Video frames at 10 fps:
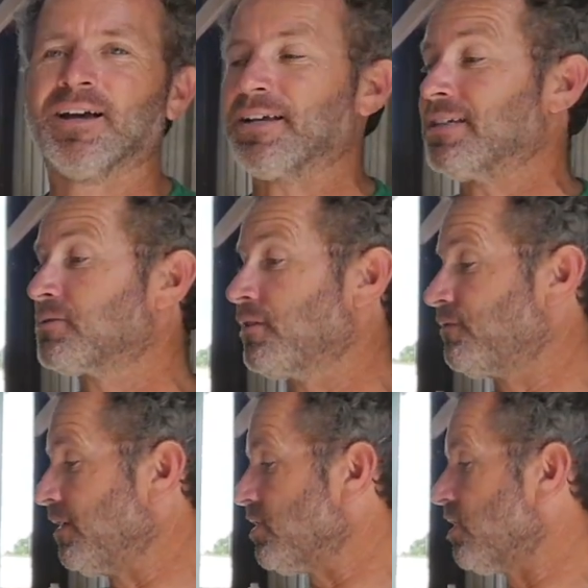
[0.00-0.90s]
right guys, so we
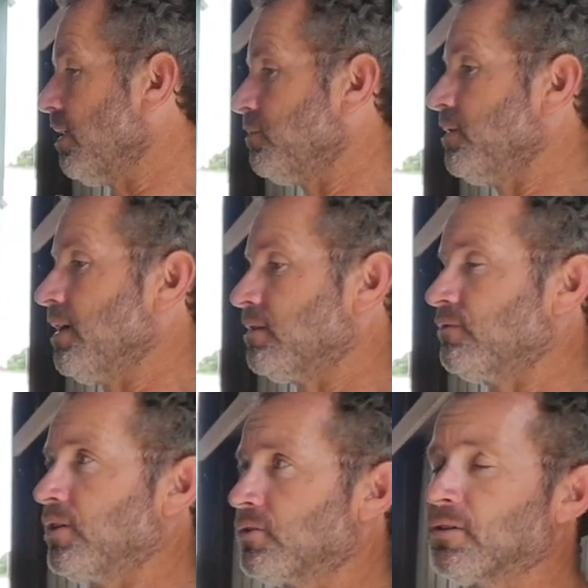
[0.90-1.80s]
finished up. We got the
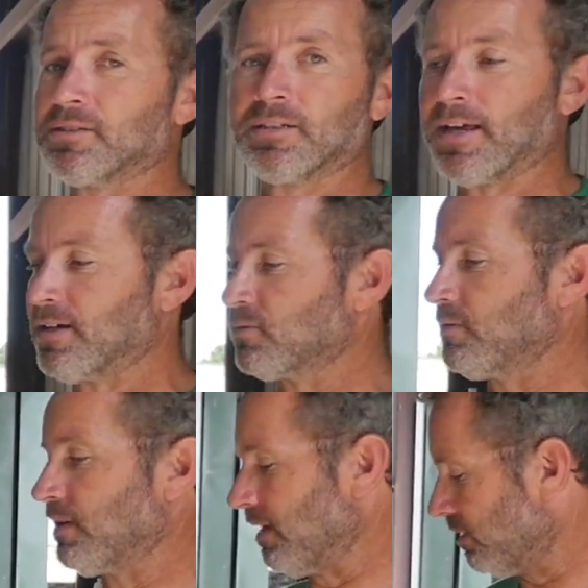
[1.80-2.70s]
Velcros attached.
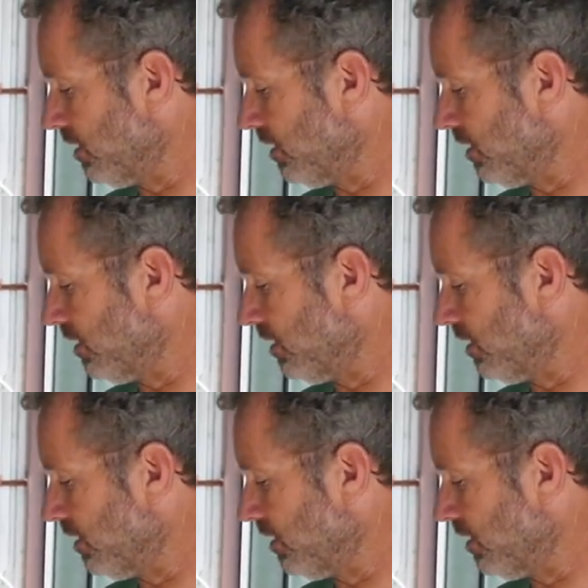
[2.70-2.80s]
We've got